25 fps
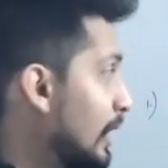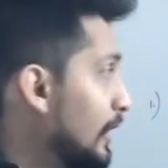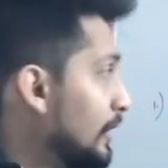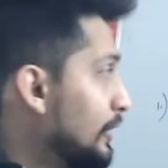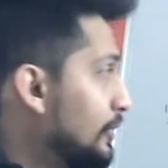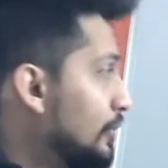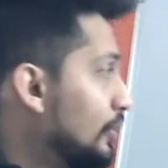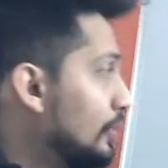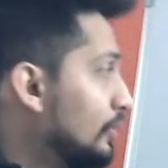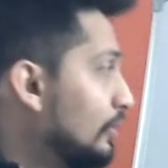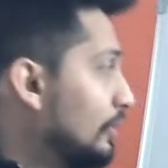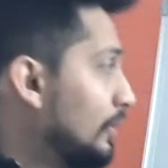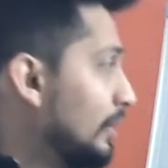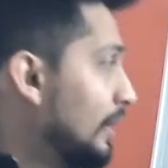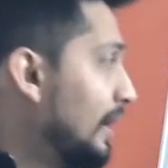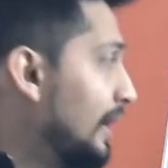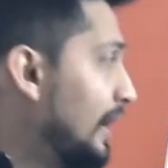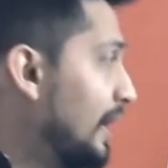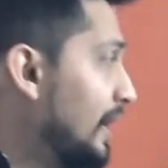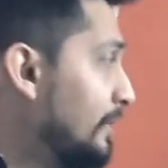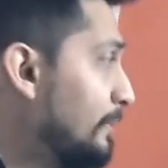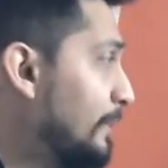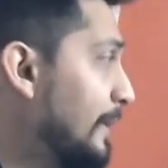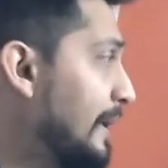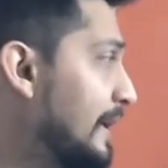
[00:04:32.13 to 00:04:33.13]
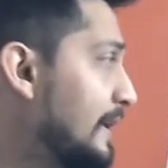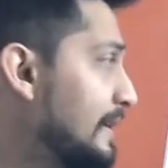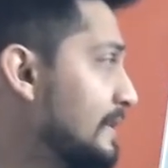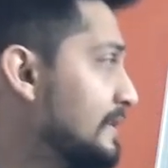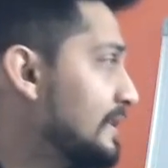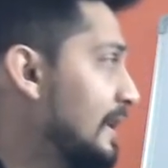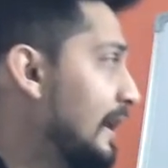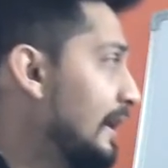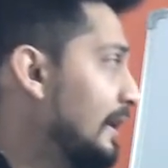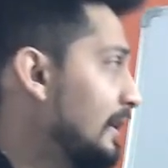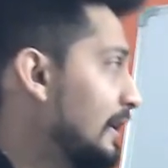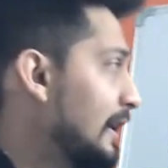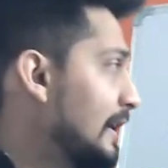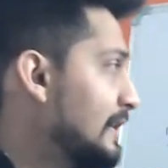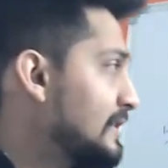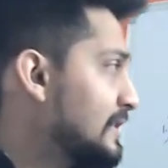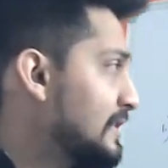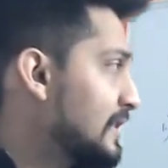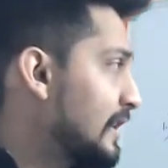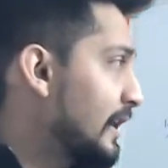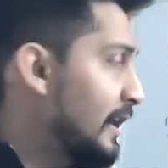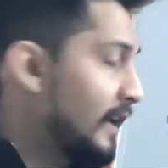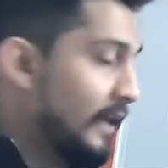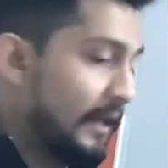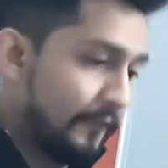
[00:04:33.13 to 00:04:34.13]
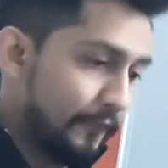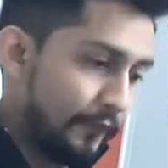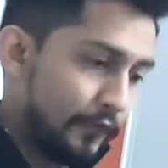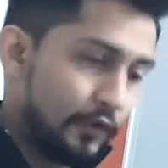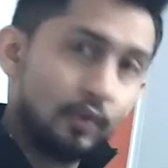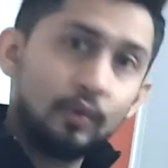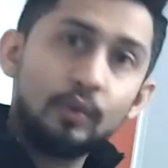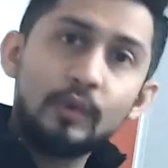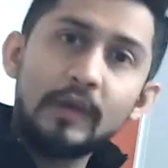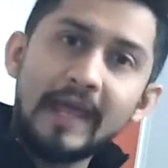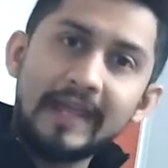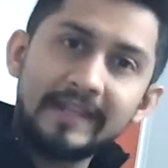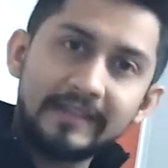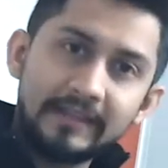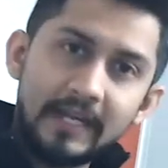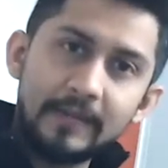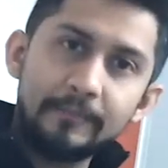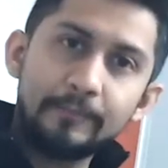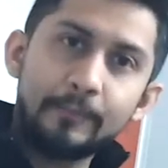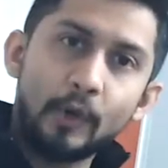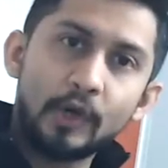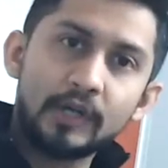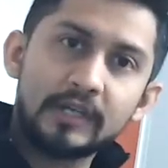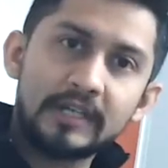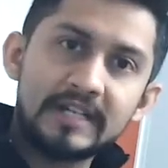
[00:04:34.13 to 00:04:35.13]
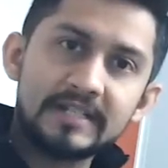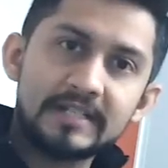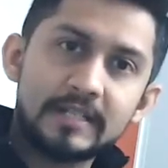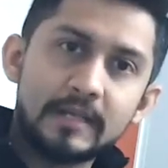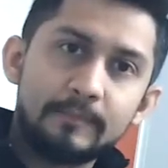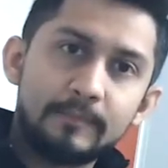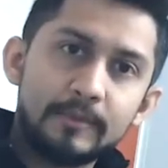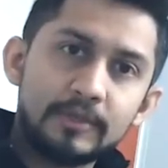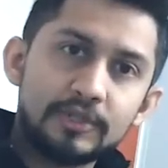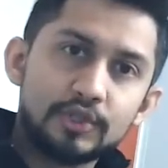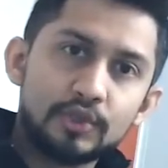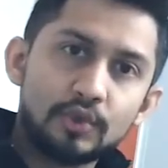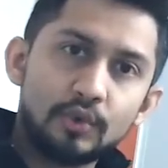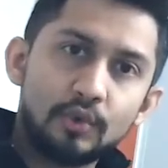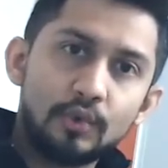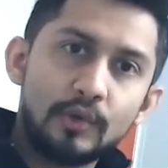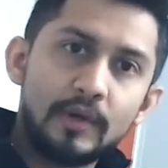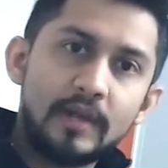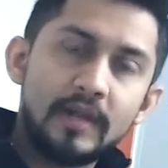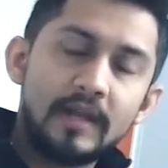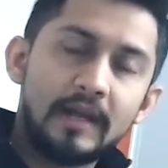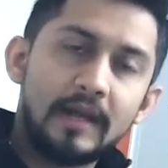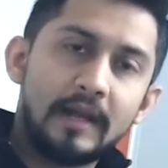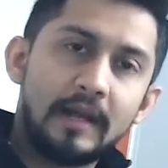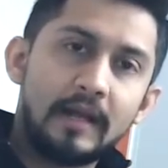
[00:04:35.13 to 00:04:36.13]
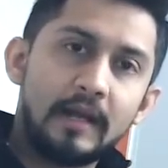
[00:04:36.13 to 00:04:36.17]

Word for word: It means that let's say if you like that podcast episode,